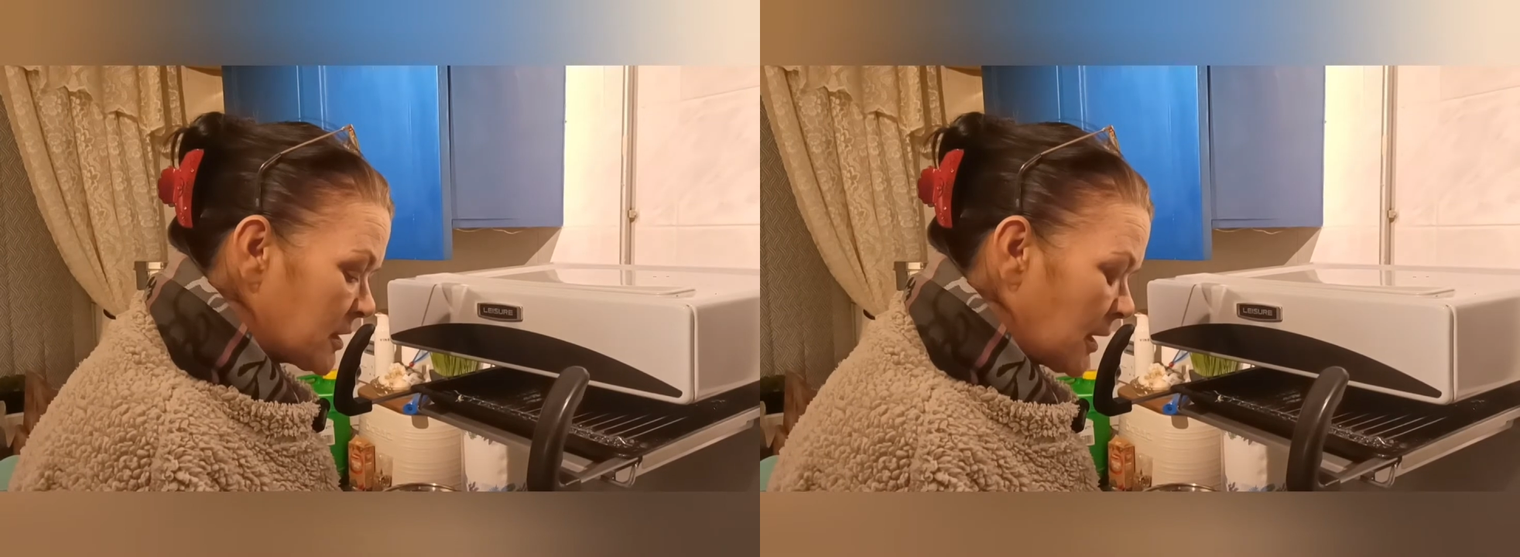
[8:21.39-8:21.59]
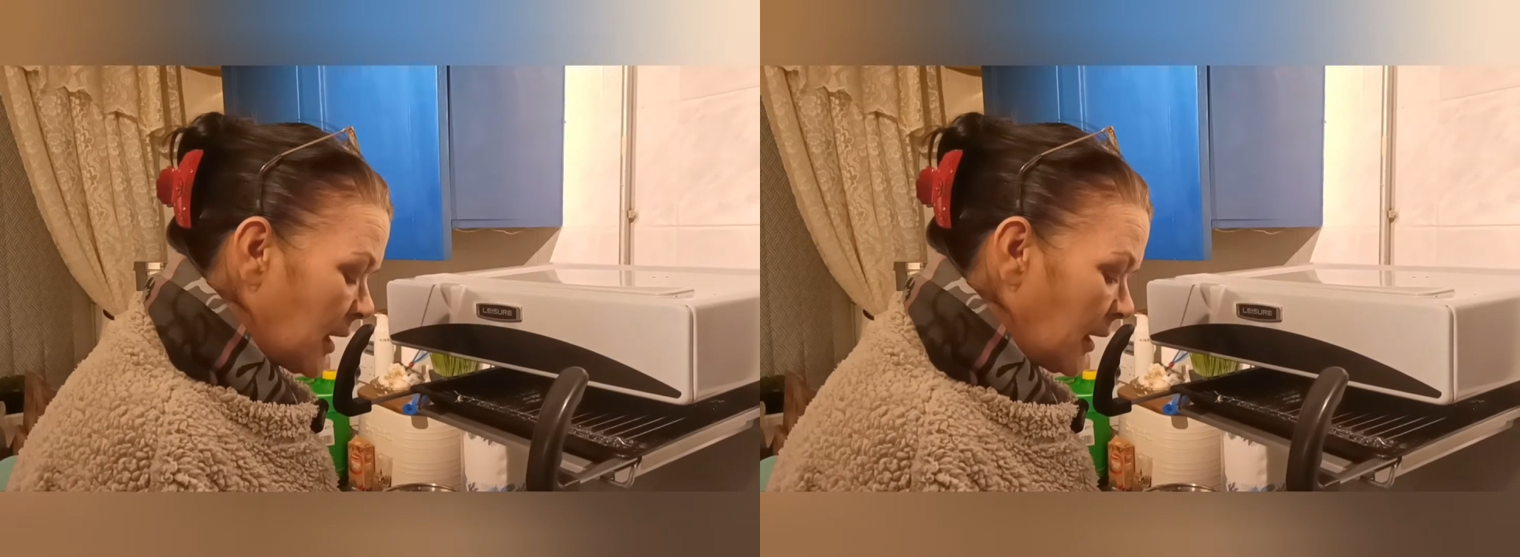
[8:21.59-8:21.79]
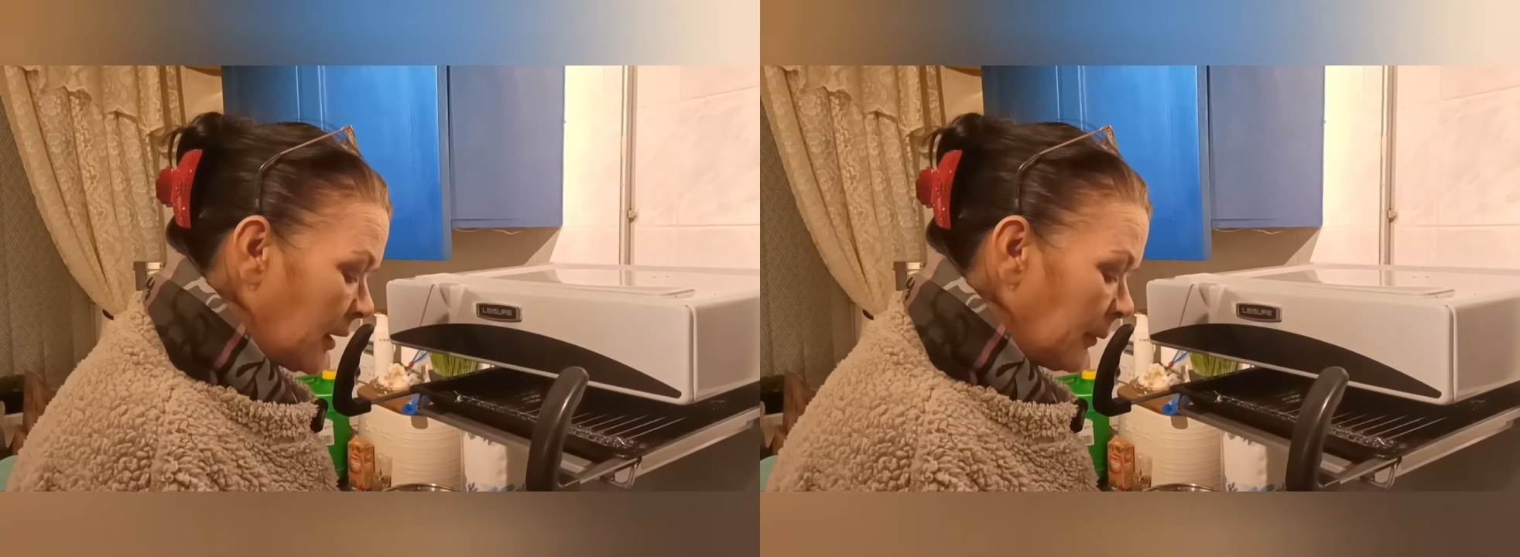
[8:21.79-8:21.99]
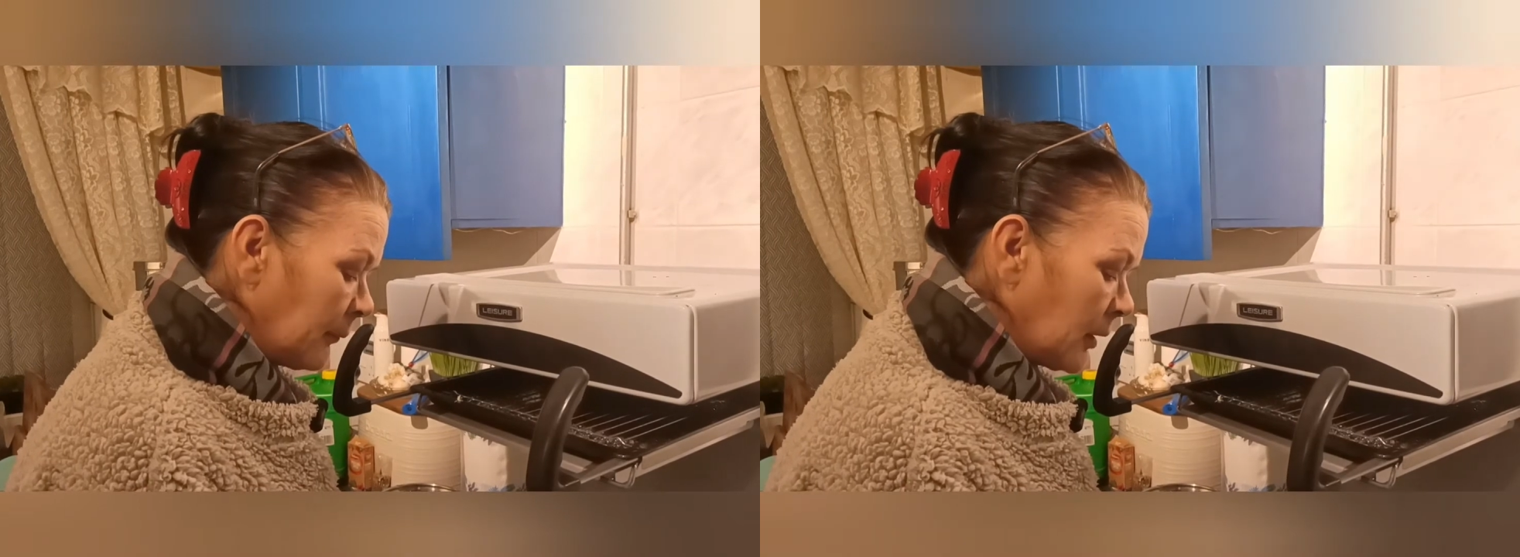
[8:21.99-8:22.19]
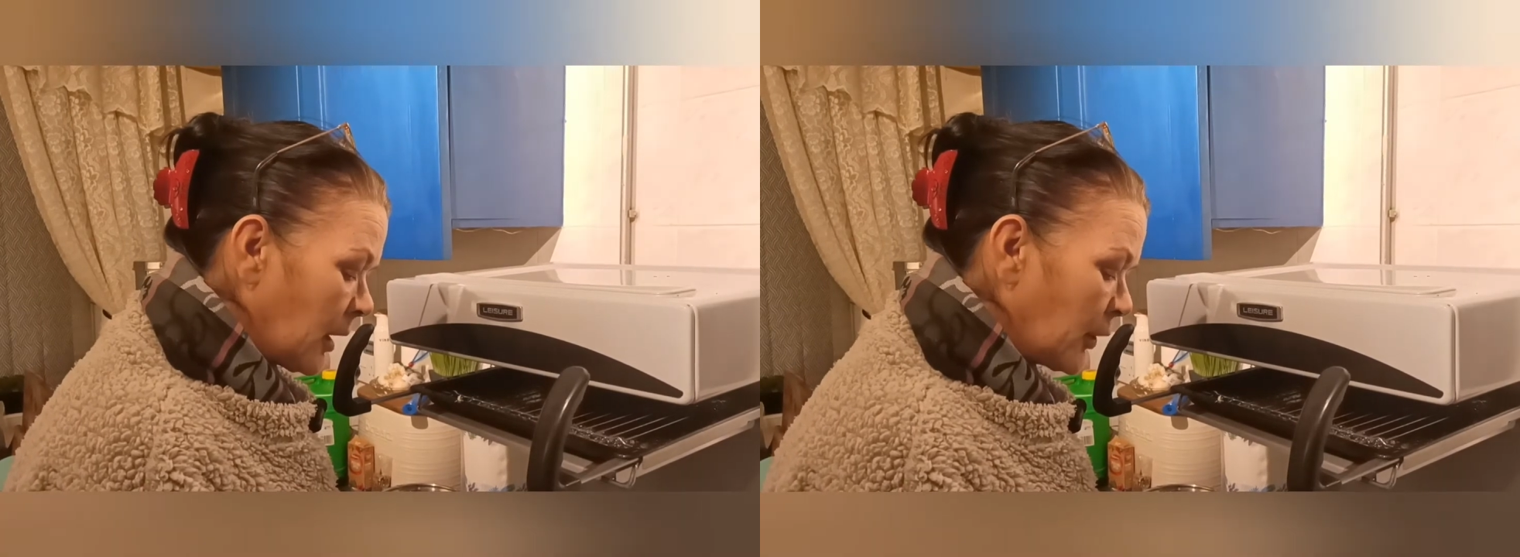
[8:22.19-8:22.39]

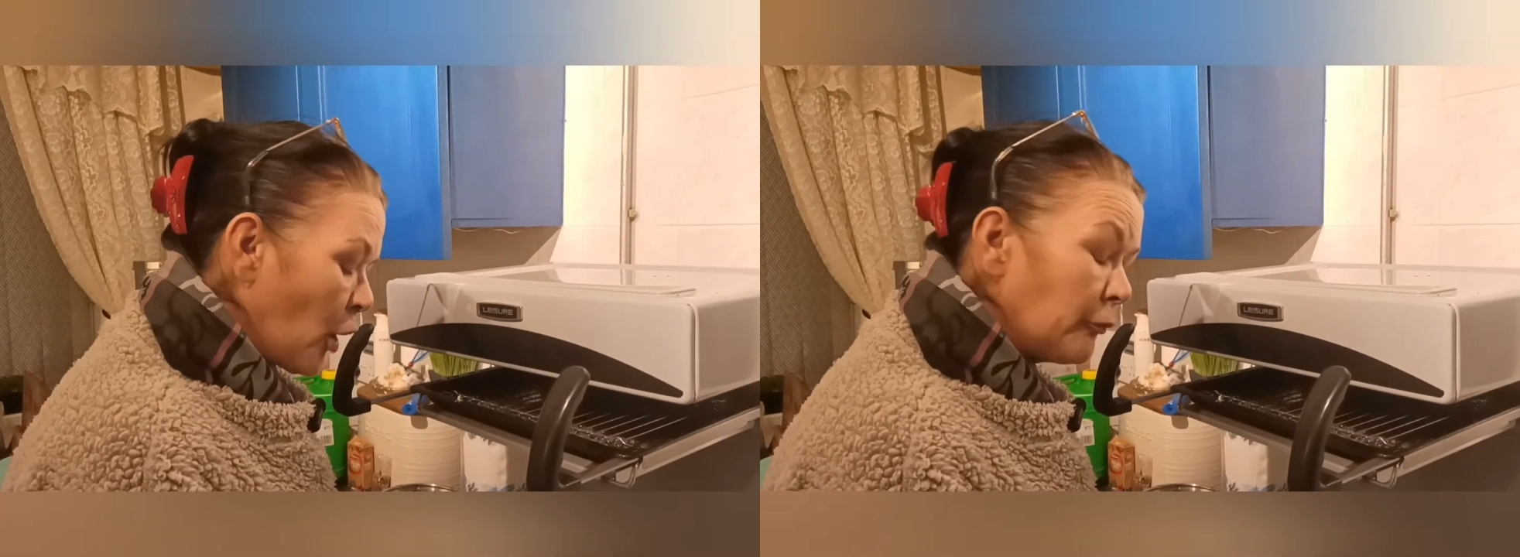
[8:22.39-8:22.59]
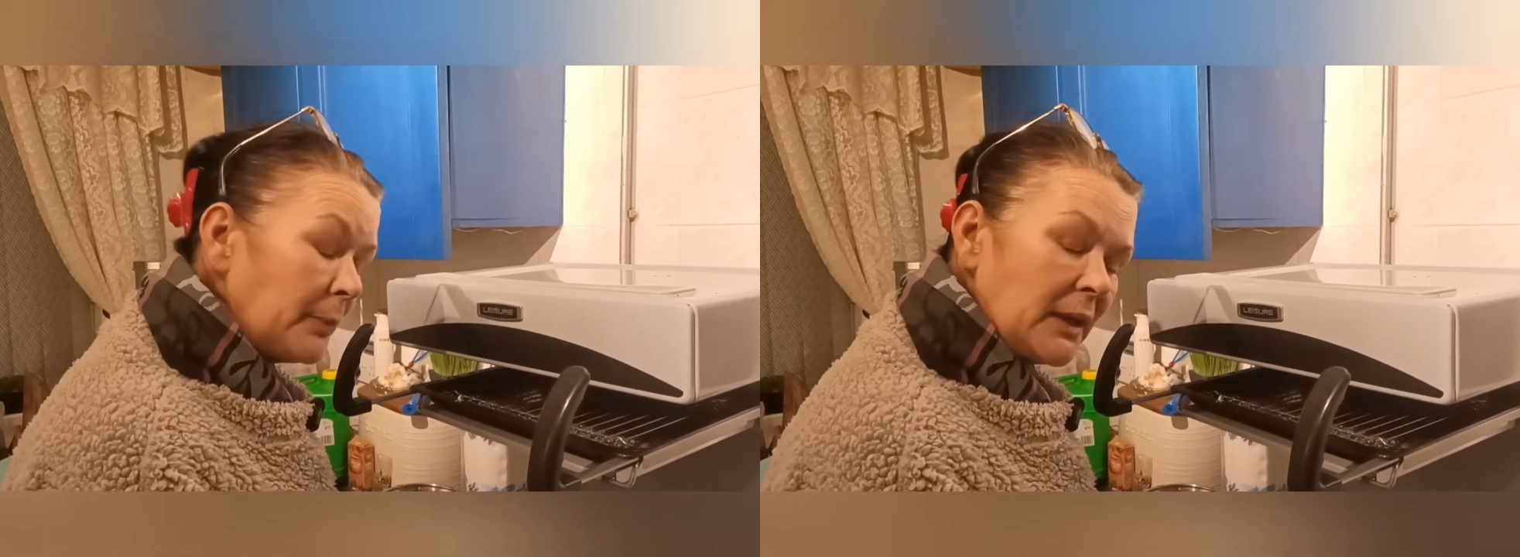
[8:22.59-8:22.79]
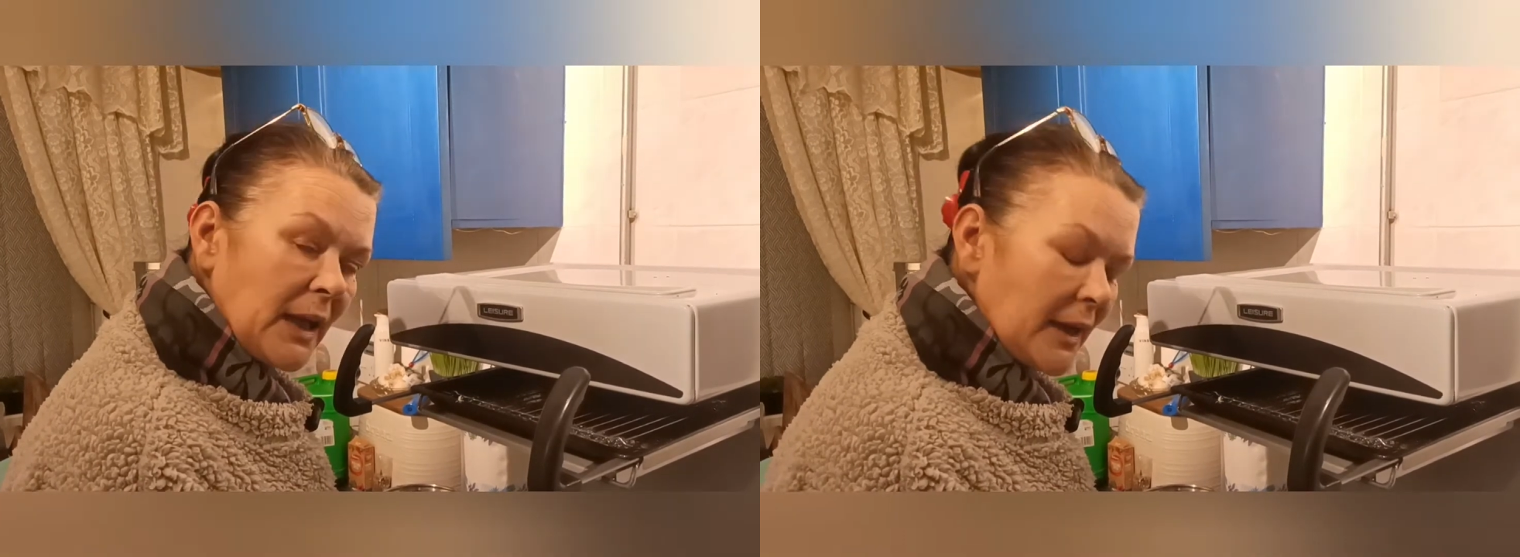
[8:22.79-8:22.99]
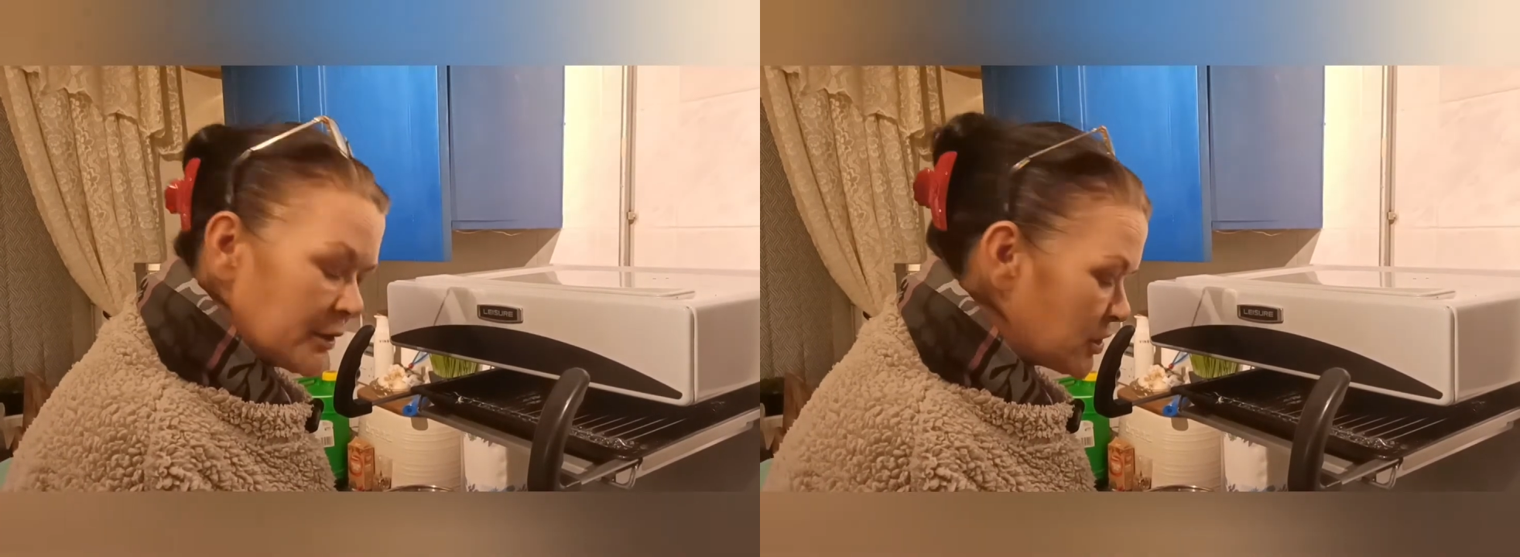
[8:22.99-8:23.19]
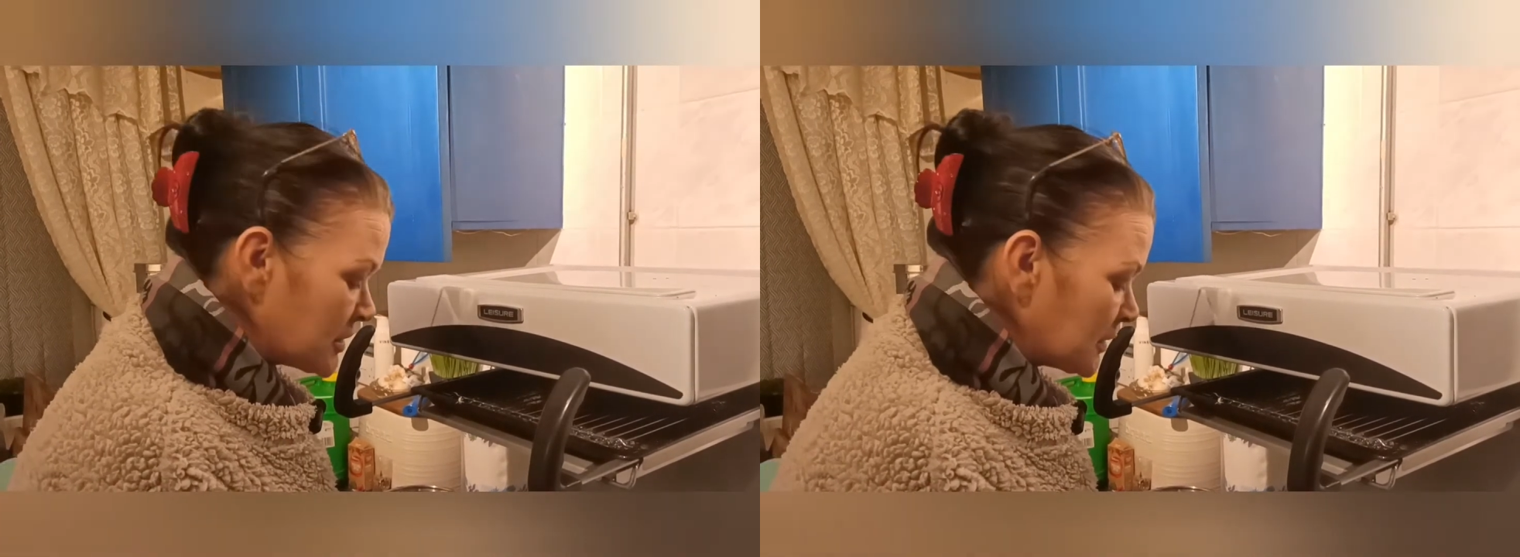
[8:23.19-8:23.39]
an off-peak
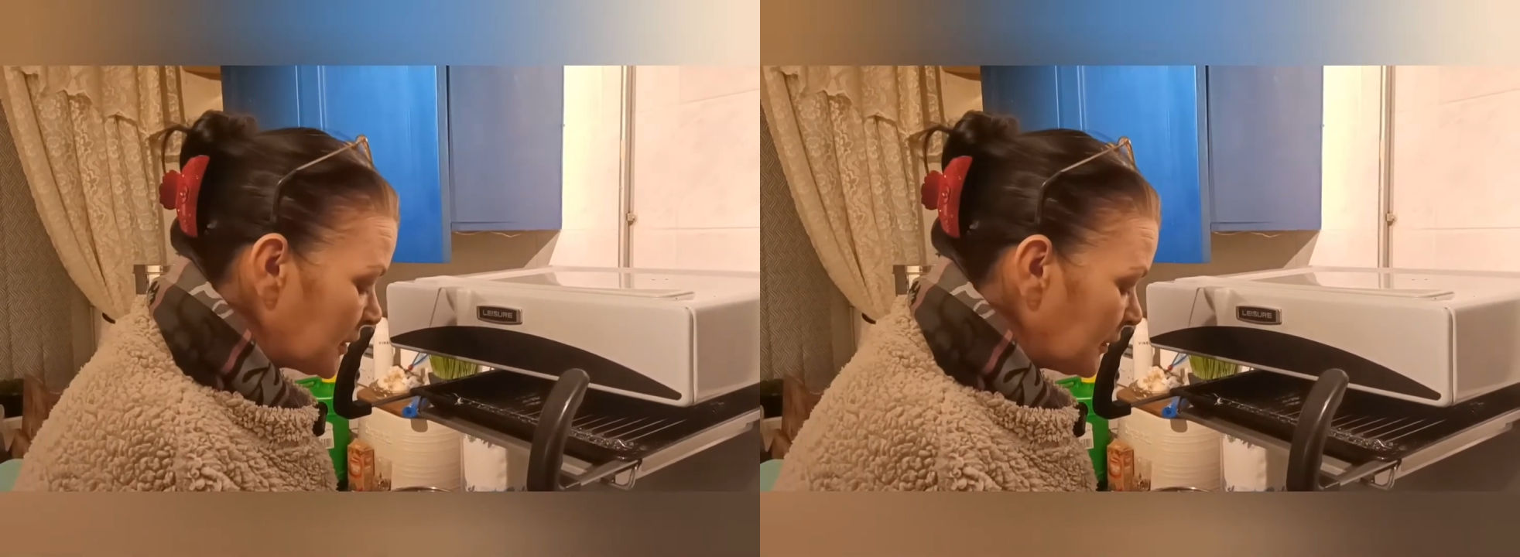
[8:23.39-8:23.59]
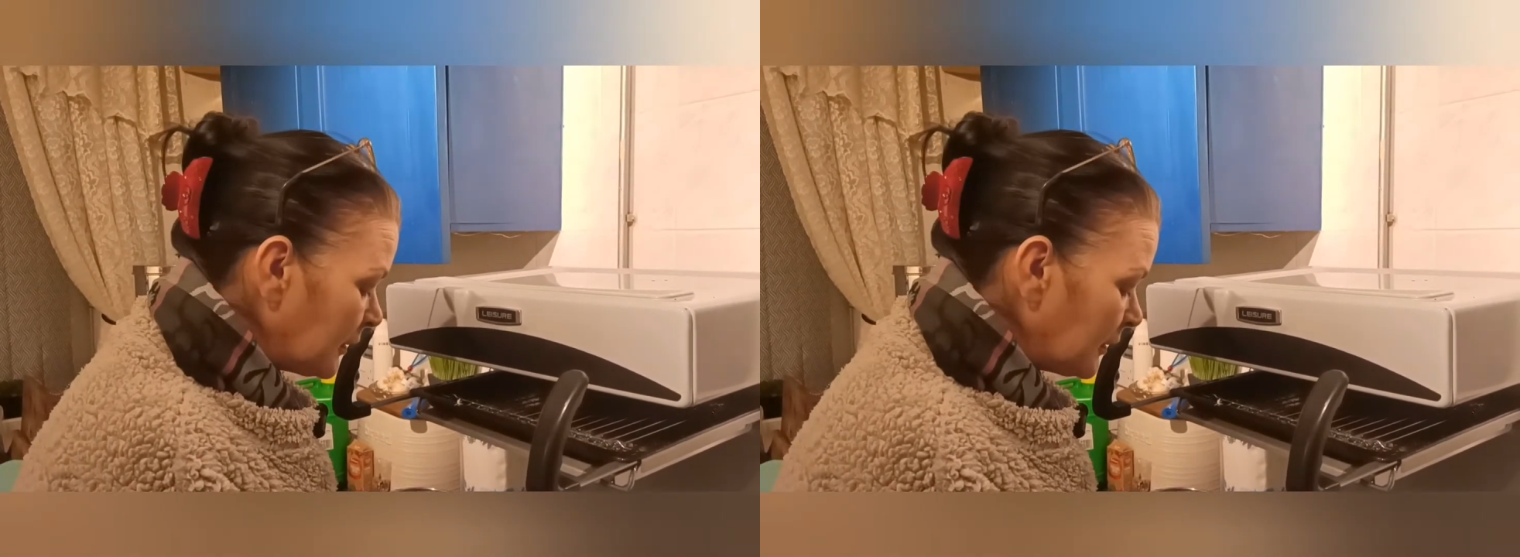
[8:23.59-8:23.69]
energy